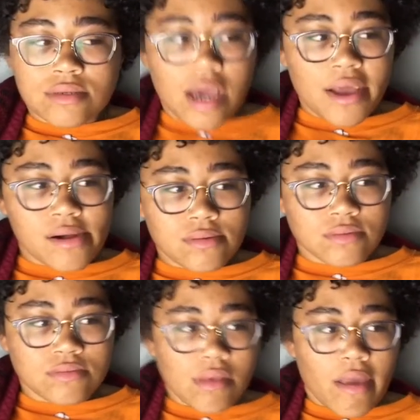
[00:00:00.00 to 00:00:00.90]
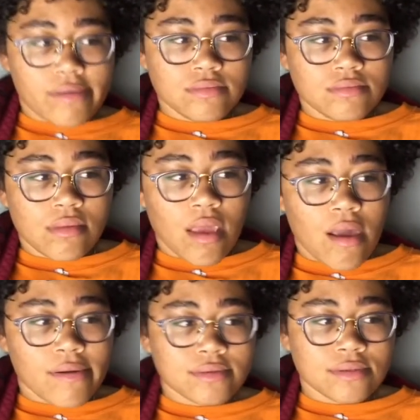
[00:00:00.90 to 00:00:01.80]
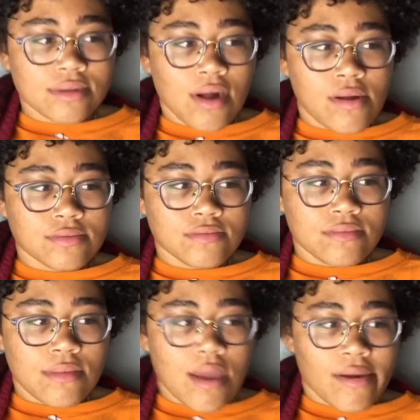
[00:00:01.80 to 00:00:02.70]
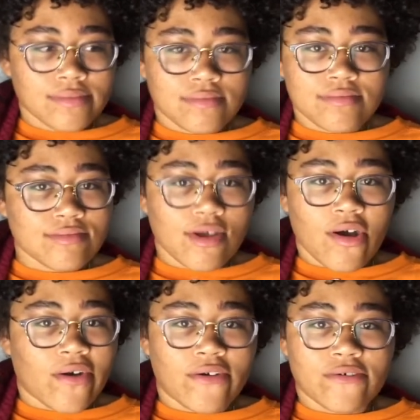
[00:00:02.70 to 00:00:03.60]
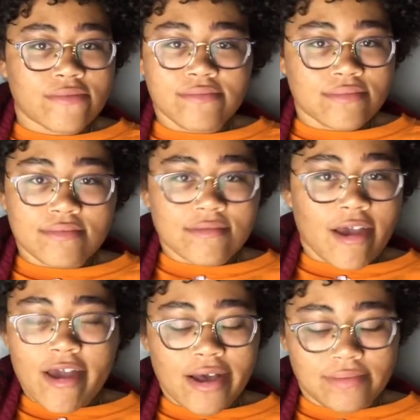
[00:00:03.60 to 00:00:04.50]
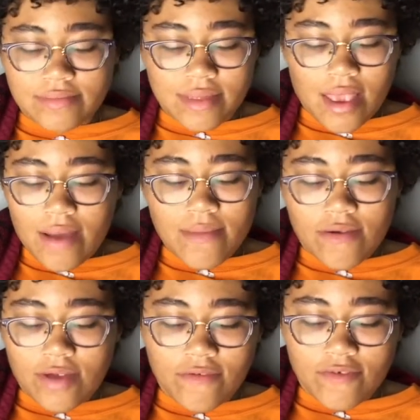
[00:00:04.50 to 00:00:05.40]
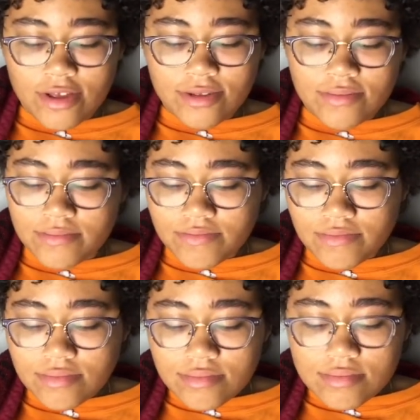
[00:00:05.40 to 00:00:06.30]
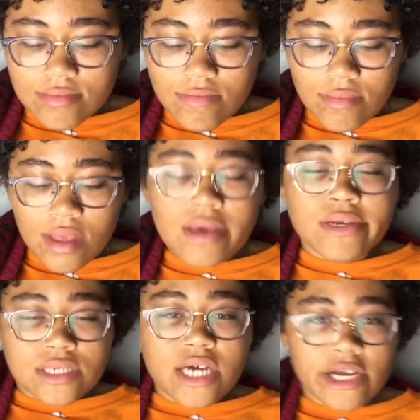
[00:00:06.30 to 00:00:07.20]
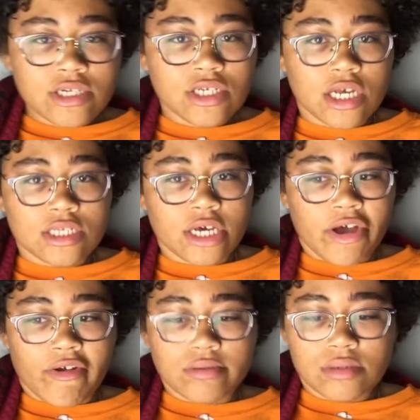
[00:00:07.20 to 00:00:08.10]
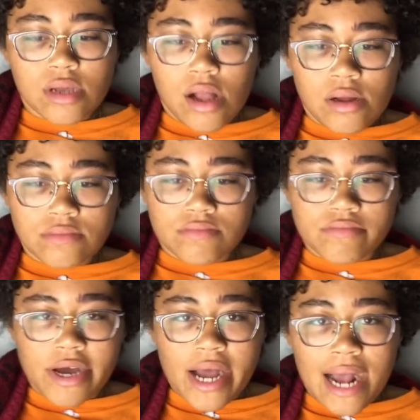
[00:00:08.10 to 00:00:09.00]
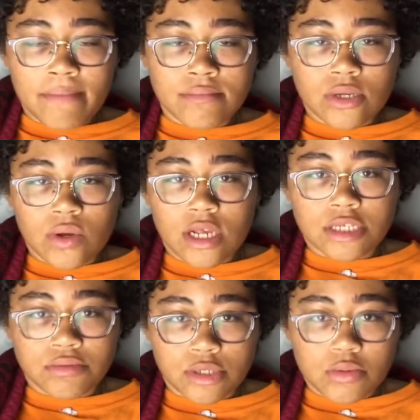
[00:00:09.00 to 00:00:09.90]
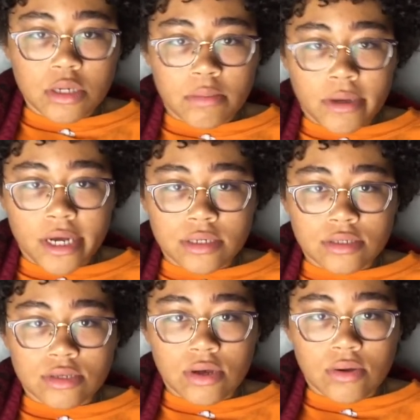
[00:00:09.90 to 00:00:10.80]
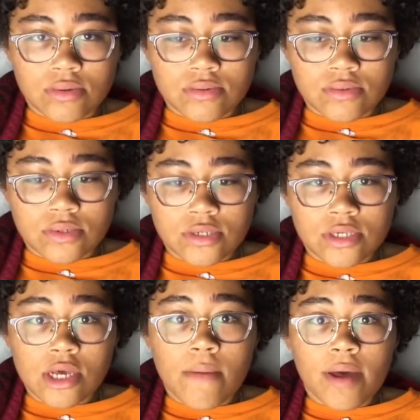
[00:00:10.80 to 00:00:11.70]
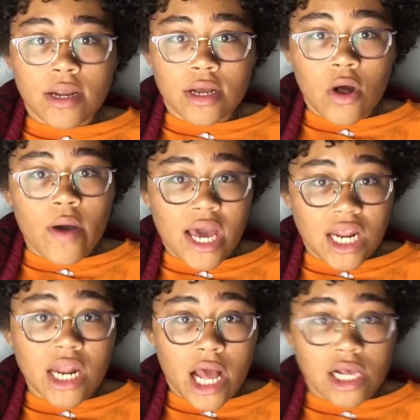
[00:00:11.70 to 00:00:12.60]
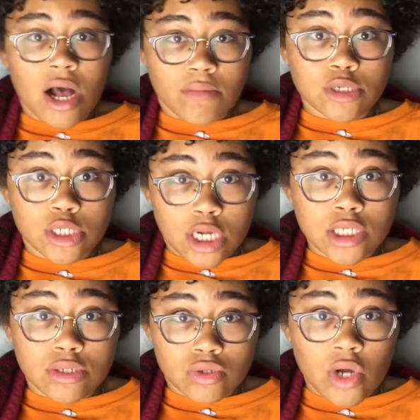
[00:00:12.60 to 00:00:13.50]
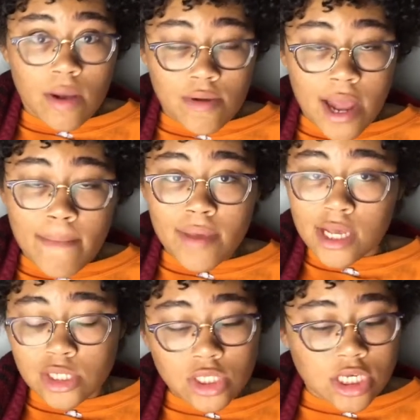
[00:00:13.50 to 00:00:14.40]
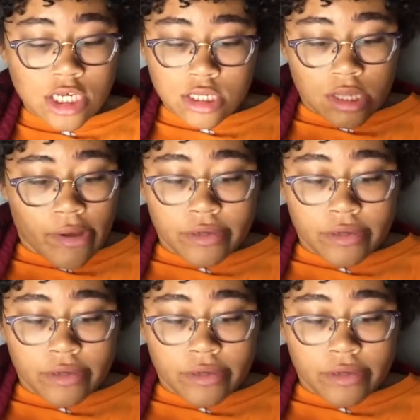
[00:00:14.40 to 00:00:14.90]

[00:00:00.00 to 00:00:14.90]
Damn. You go back to your animalistic ways? No. Not yet. I'm not ready for this. That actually tastes good. But I'm doing this for 20 bucks, so y'all better go ahead and like, comment, share, and subscribe on that bitch, because...